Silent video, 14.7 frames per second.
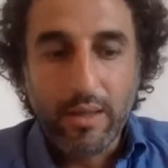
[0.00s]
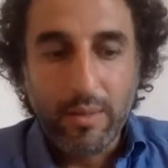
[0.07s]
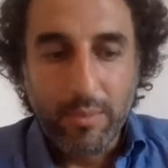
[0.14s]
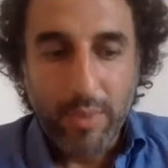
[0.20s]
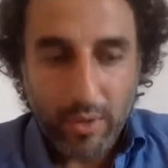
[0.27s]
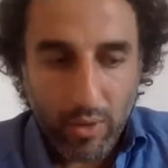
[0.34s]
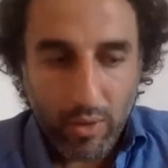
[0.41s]

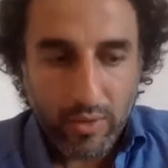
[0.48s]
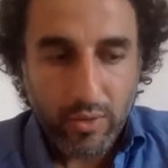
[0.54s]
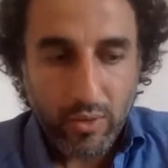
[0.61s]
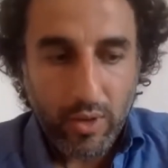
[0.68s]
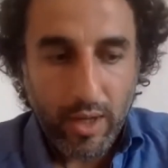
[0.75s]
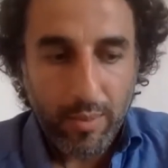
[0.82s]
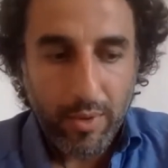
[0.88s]
But
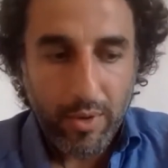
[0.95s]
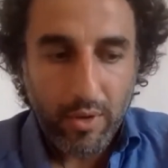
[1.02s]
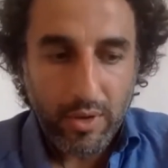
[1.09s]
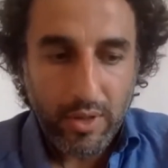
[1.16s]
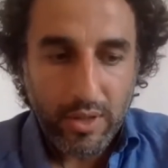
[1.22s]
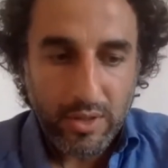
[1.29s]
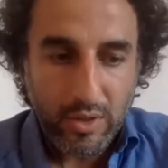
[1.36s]
also
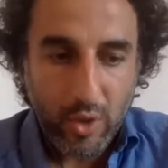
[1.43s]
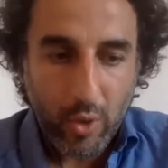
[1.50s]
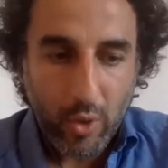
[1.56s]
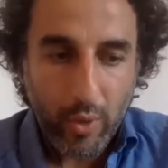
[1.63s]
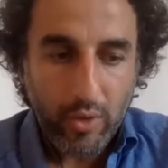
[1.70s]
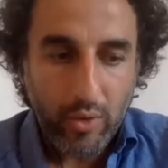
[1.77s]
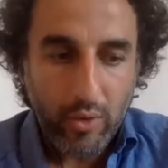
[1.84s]
Lebanon is
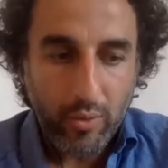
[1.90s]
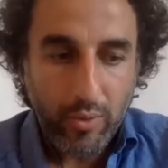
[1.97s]
going to